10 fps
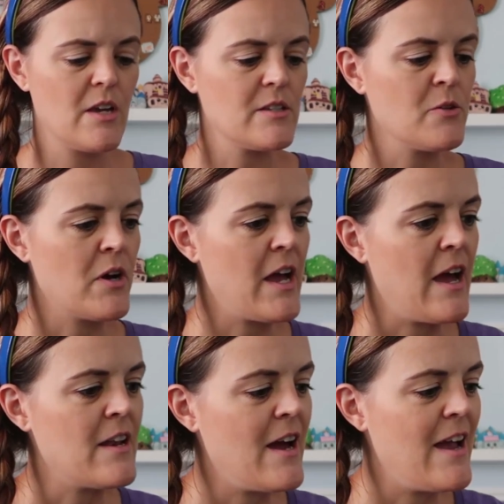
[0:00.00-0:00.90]
So
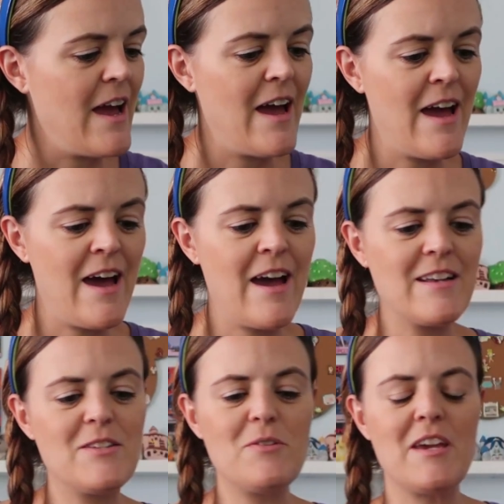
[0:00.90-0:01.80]
again, I
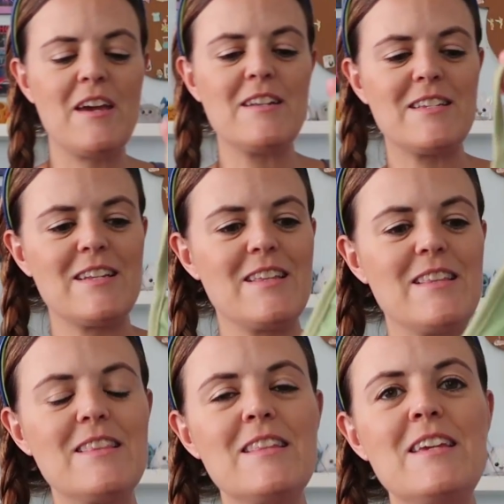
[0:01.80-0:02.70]
had to get
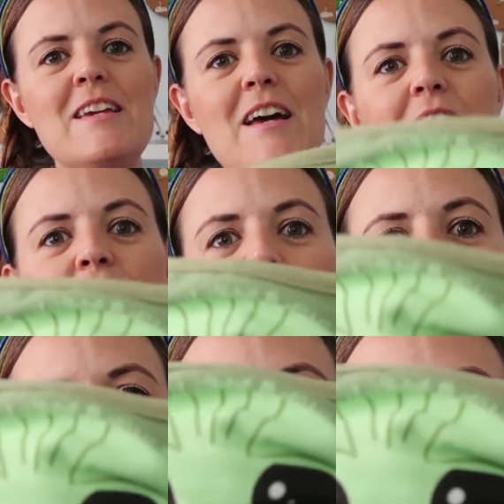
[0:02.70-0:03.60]
the
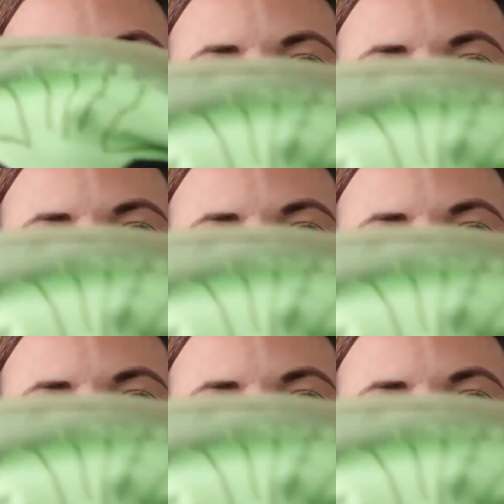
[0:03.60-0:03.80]
little Baby